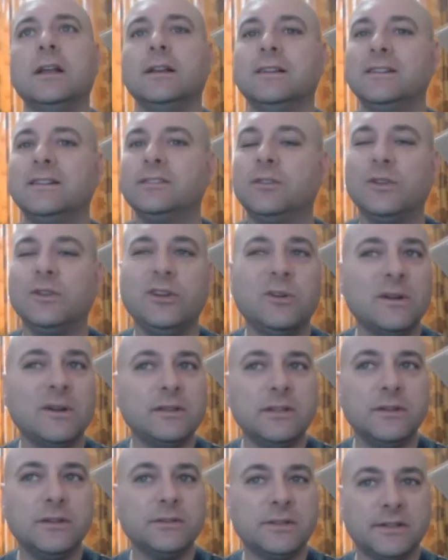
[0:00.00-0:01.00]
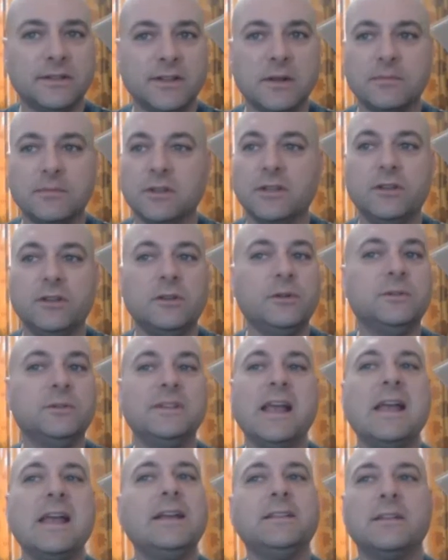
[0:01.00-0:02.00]
So you don't have to use this template. You can use
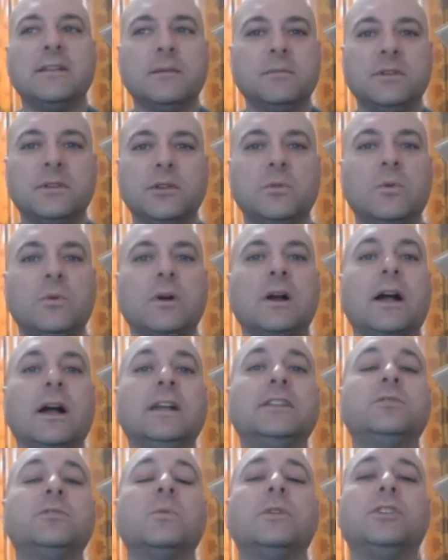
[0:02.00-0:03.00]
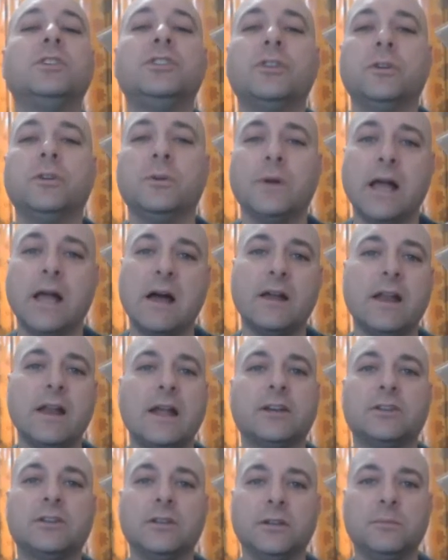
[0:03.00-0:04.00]
any template you want. I just want to show you how to
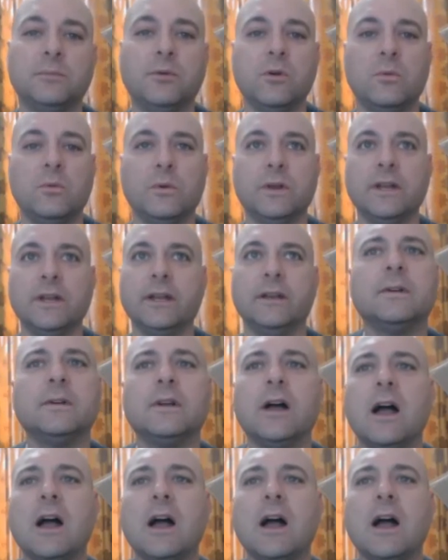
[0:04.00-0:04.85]
actually put one in.